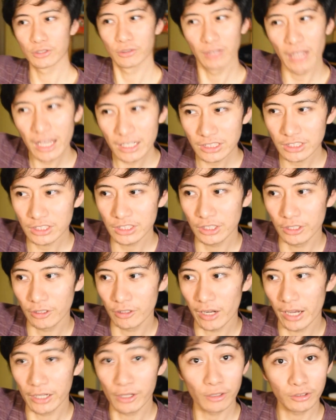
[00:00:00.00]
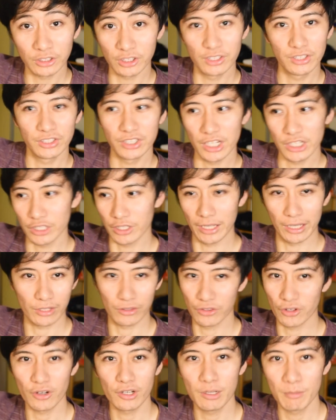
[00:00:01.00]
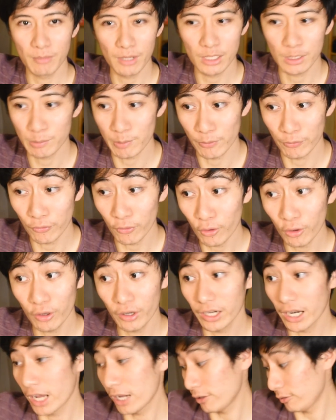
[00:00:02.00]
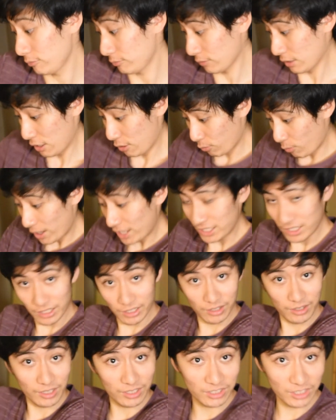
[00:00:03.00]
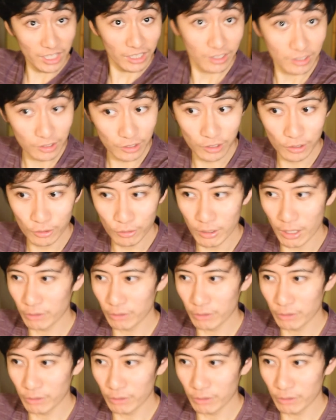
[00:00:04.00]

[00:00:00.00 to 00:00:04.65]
last year, I got to the station like 30 minutes before and I waited in the second queue.